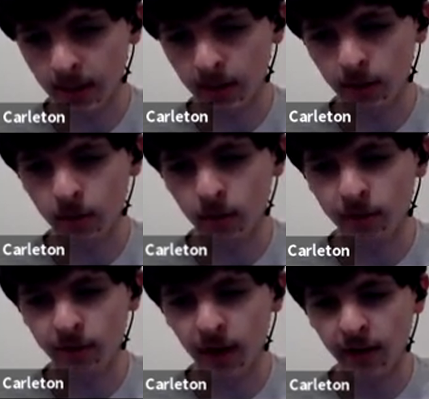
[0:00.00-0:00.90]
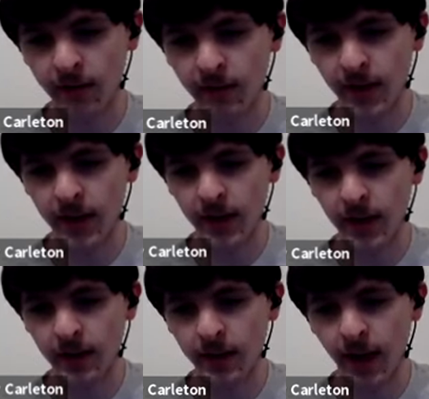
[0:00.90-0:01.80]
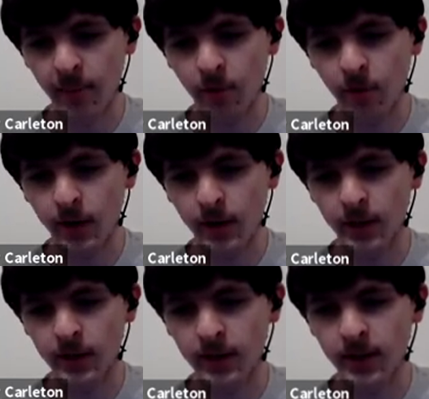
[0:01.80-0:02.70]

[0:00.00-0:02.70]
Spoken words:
an altitude of 5 feet, and at that point,